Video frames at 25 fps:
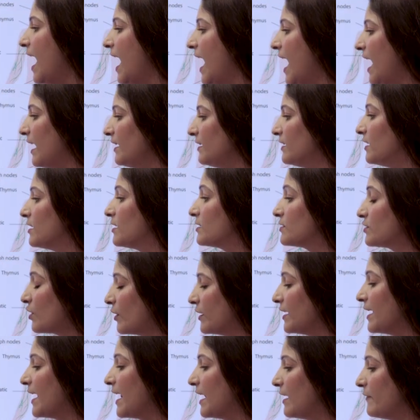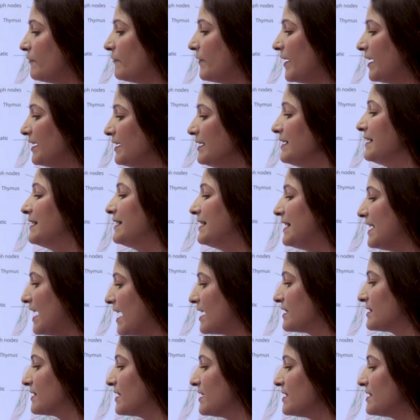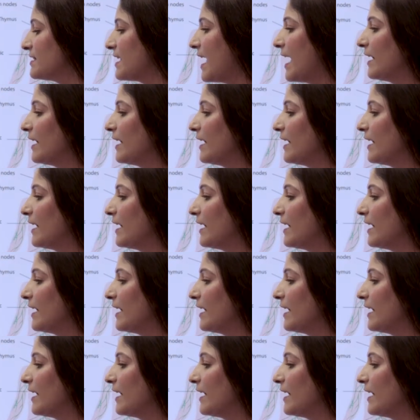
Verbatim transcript: and uh, sorry, elephantiasis